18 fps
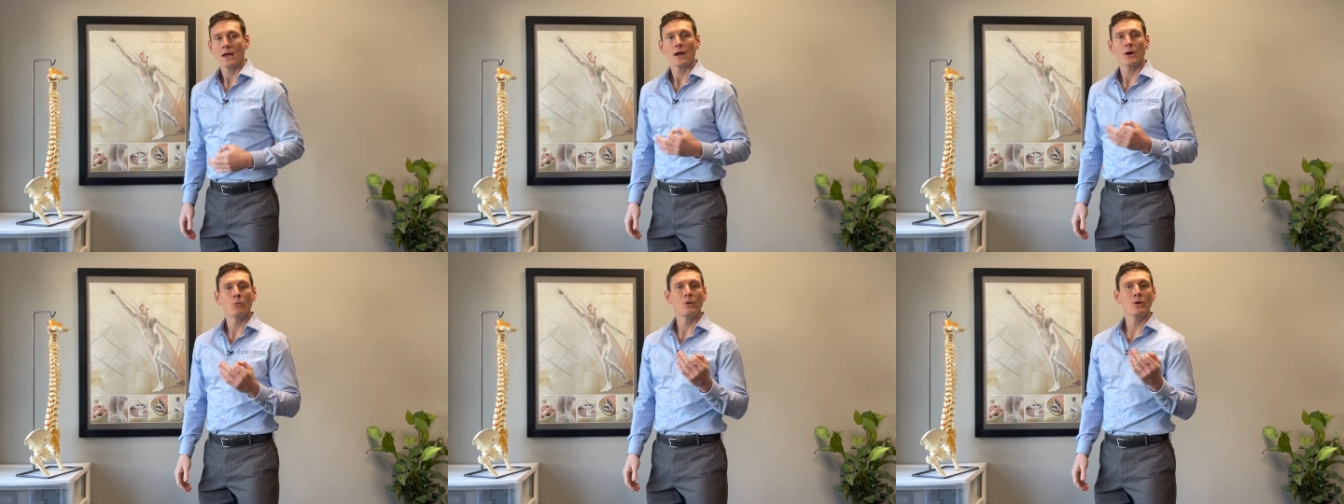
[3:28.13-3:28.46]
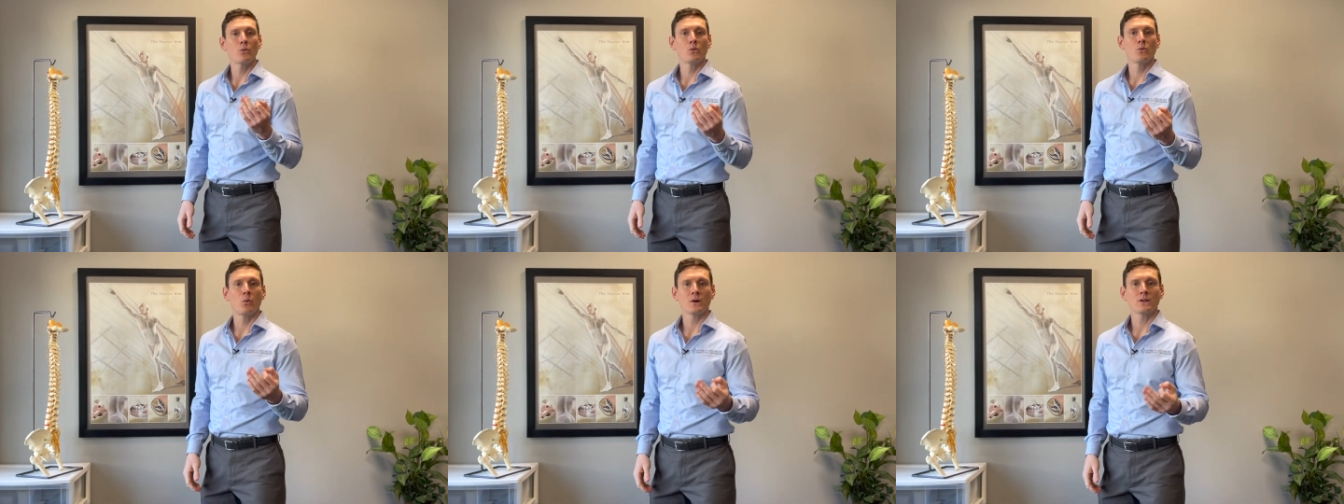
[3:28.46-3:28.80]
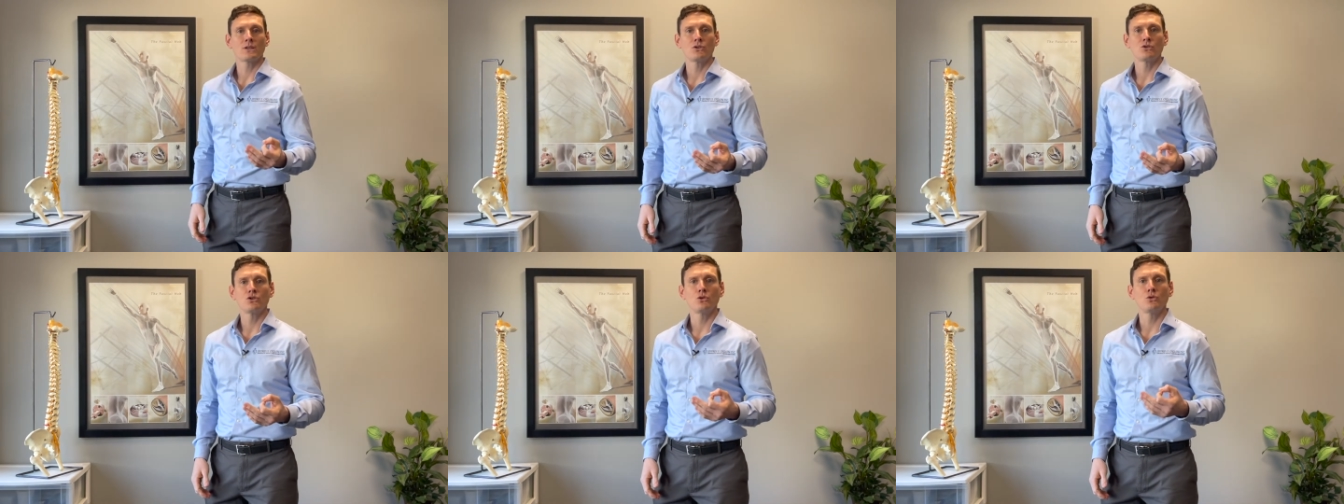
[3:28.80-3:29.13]
And we would want
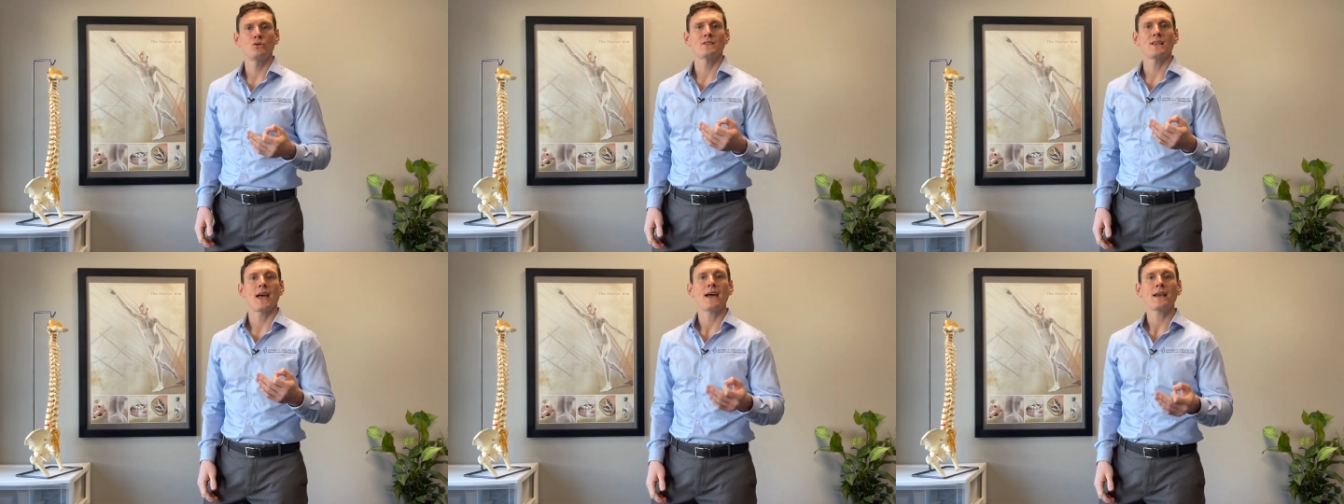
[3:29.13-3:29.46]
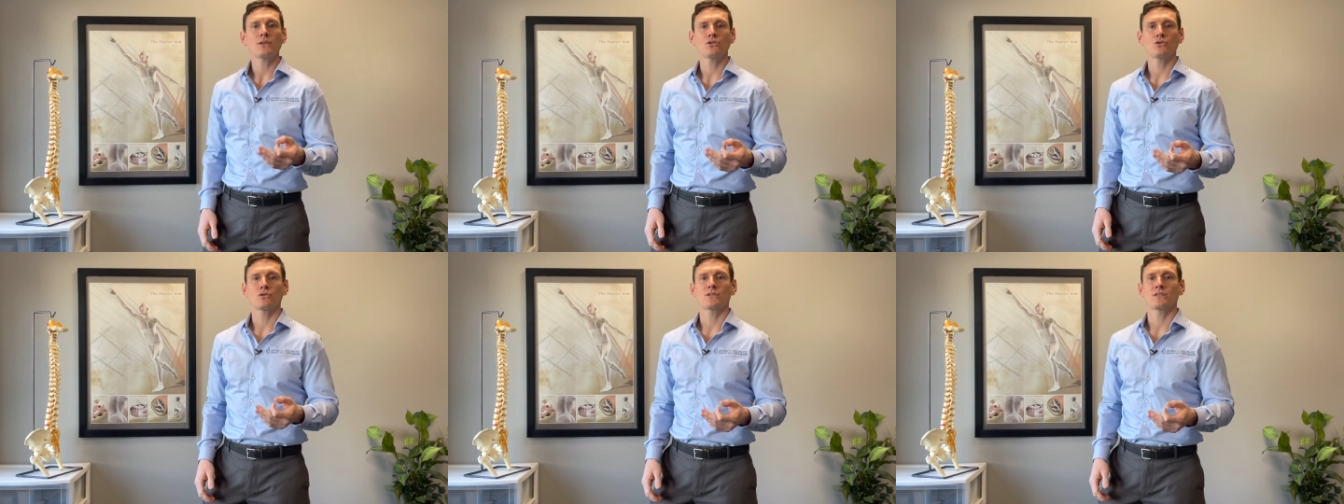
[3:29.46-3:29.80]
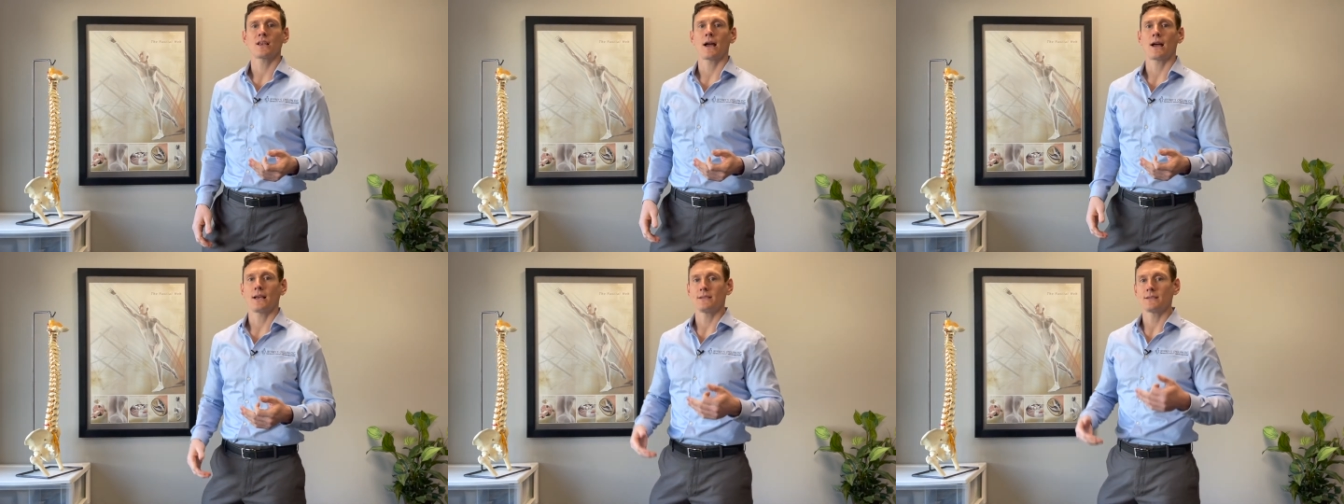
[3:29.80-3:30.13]
to choose
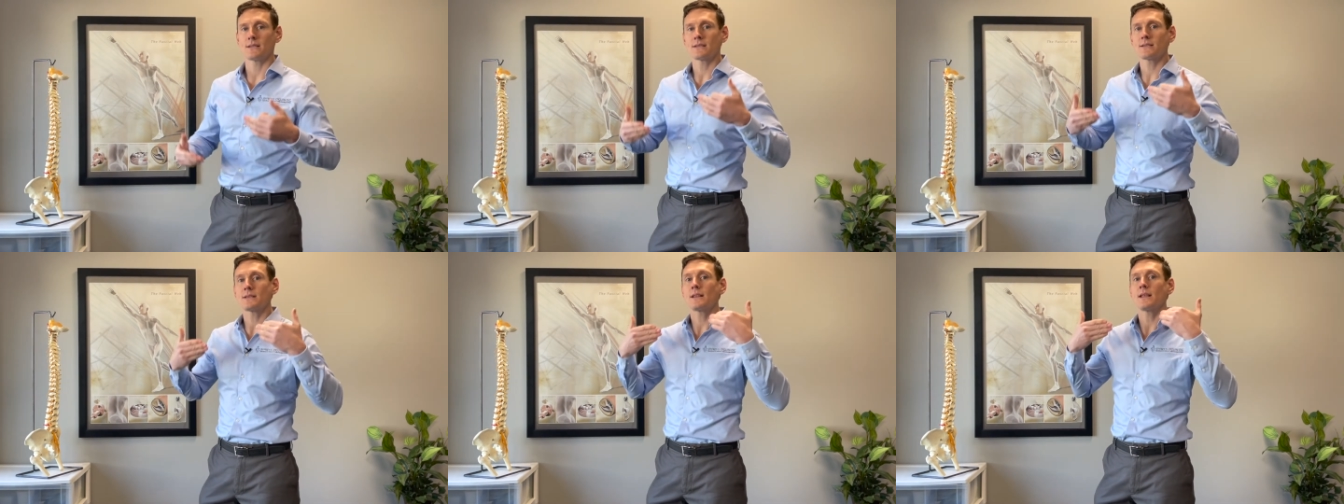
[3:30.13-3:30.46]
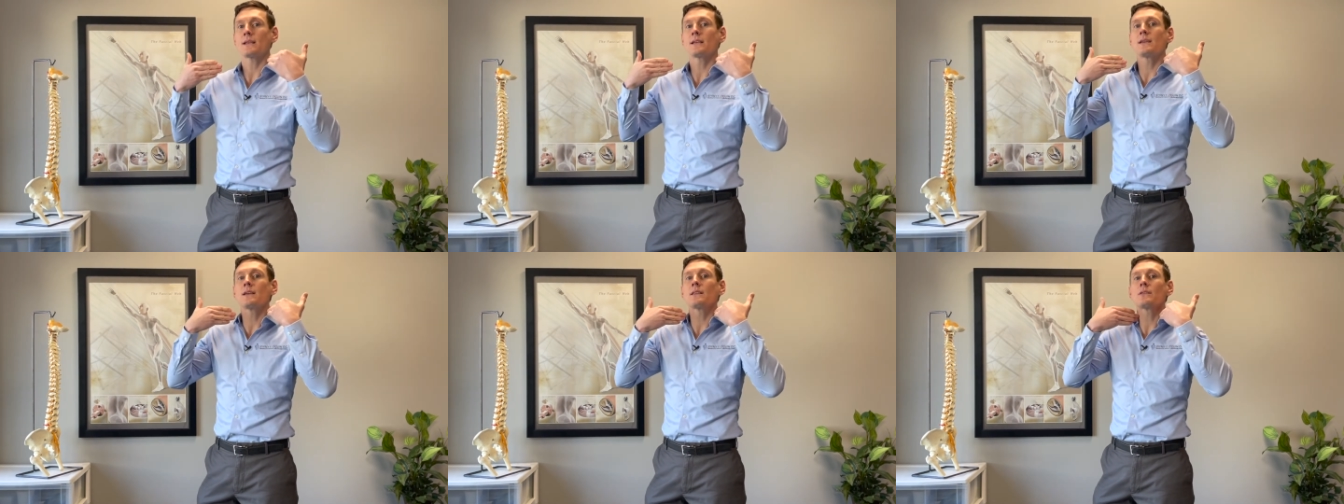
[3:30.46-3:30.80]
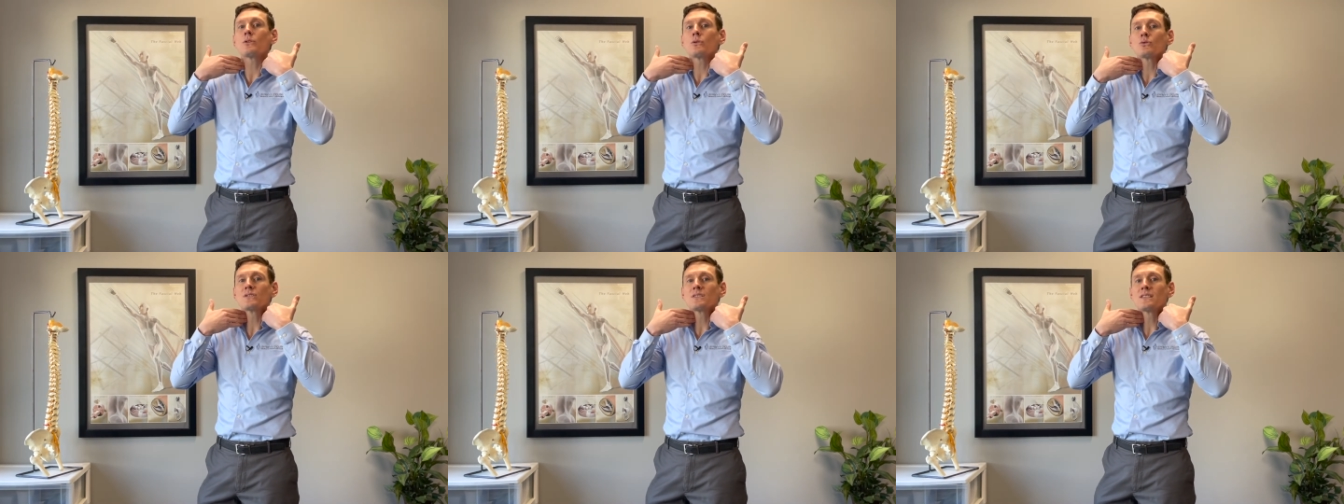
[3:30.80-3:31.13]
exercises that get
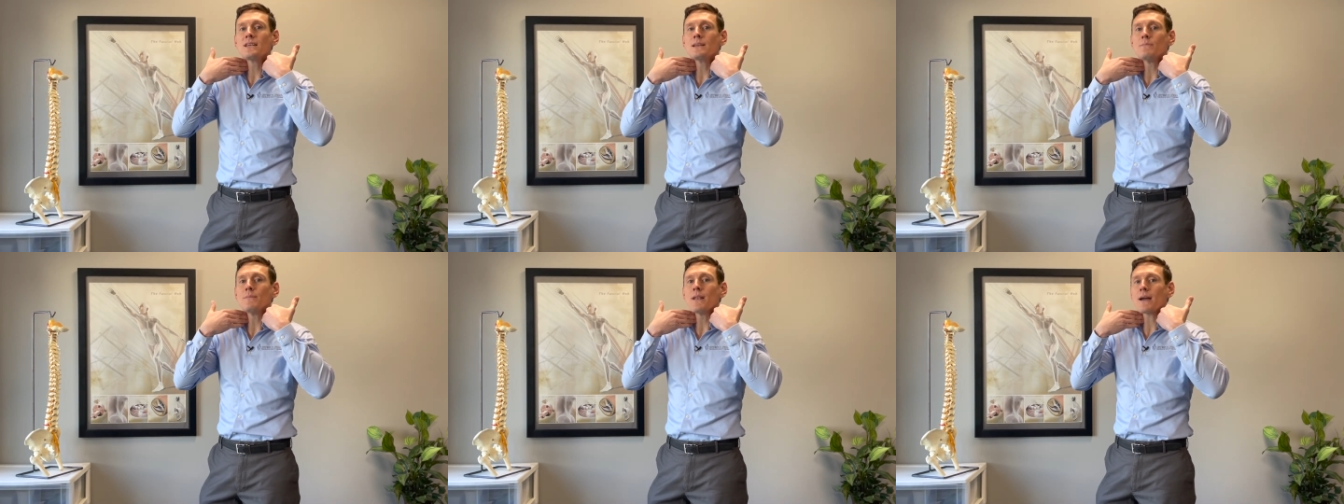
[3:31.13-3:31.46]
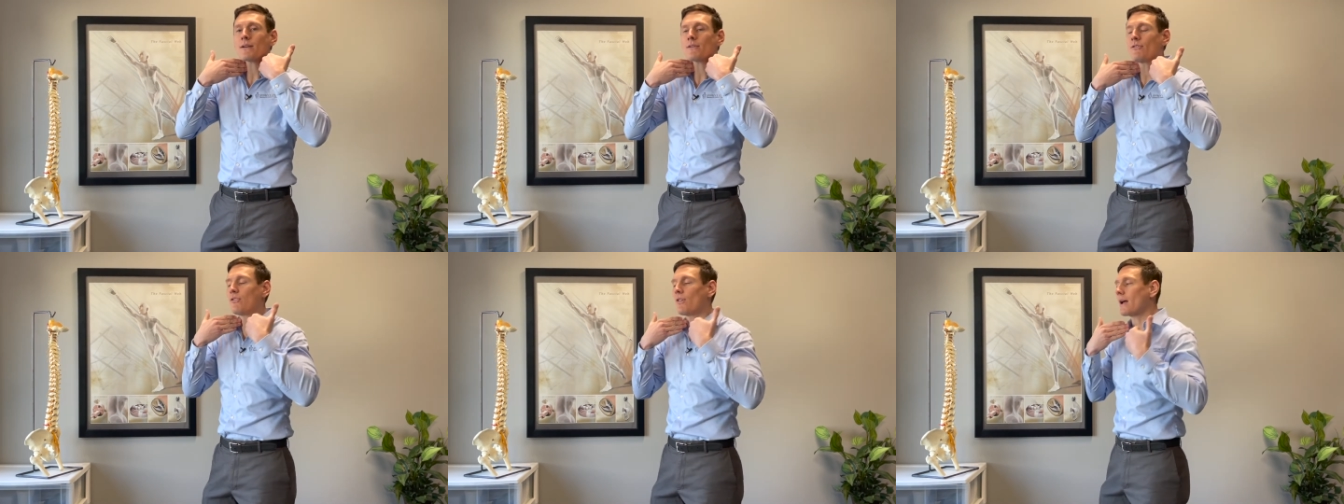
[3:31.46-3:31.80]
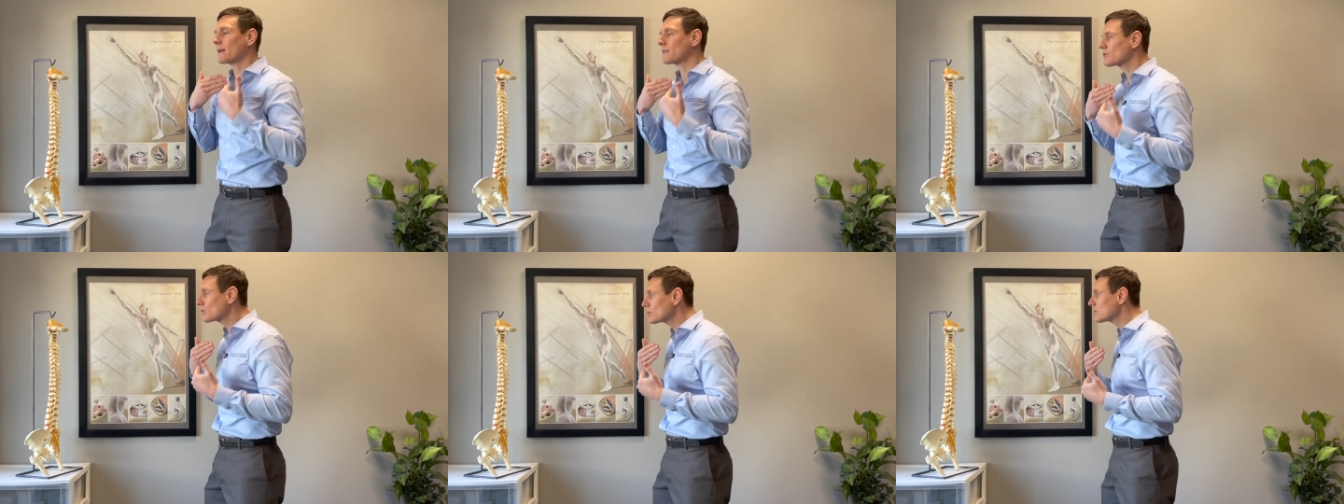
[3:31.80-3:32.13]
those deep neck
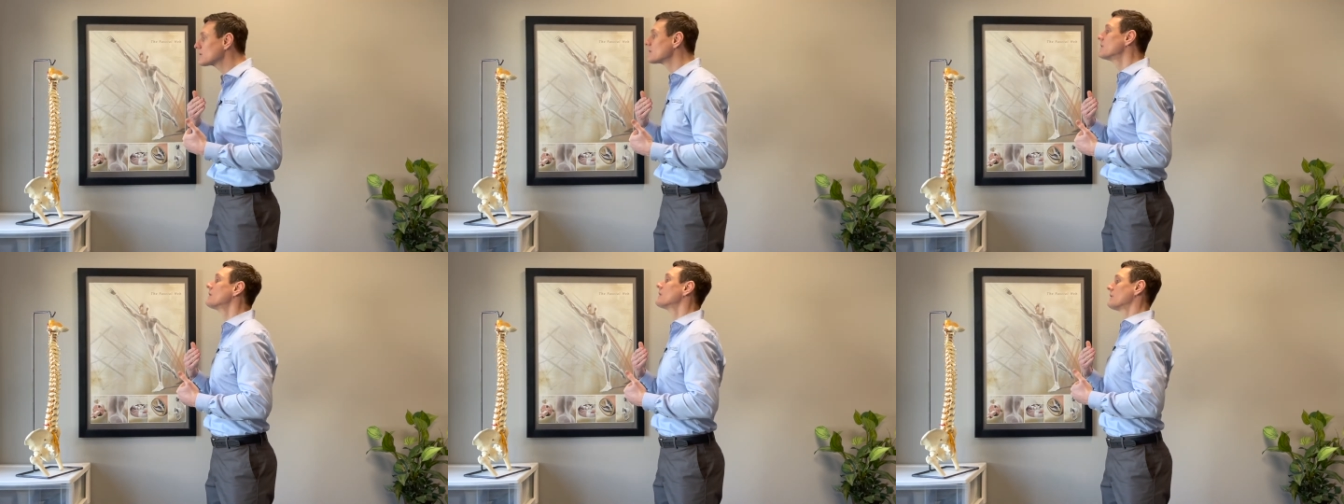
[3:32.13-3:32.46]
flexors.